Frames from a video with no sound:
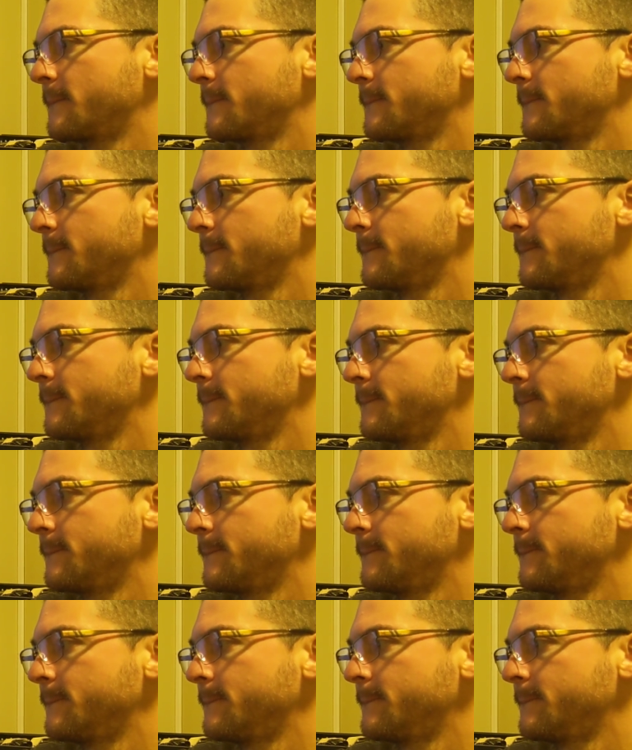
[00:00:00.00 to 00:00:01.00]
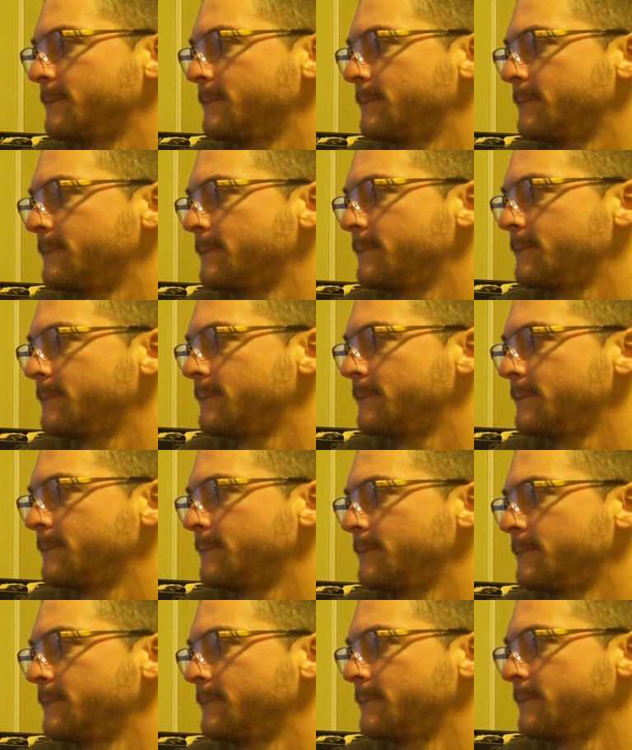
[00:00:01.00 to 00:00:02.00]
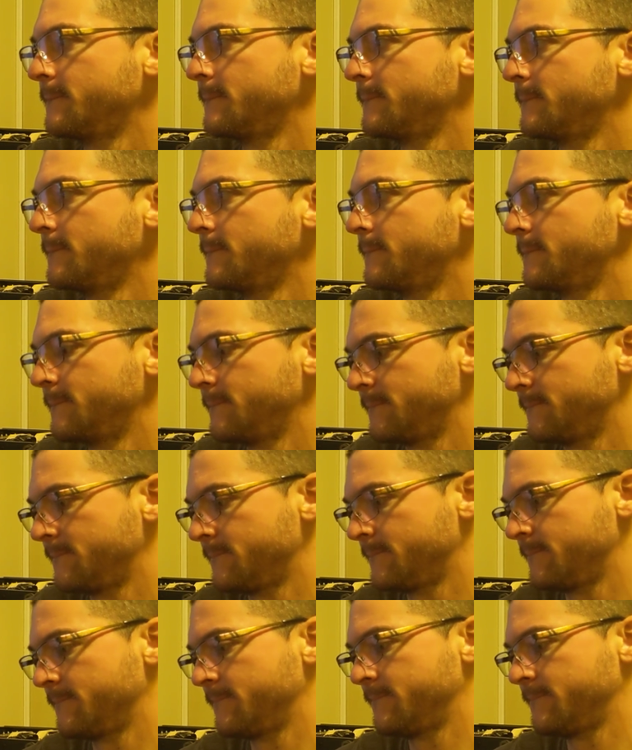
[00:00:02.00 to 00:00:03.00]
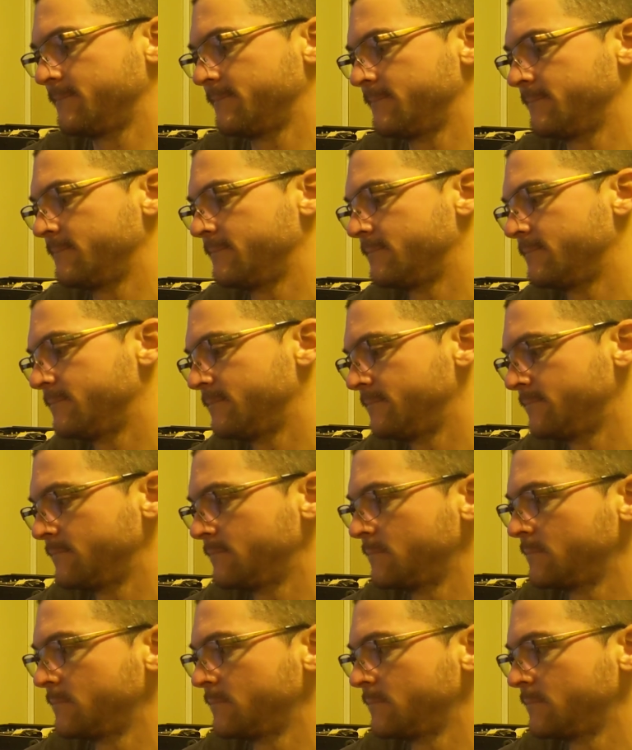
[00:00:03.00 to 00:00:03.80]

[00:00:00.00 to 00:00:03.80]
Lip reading: [no speech]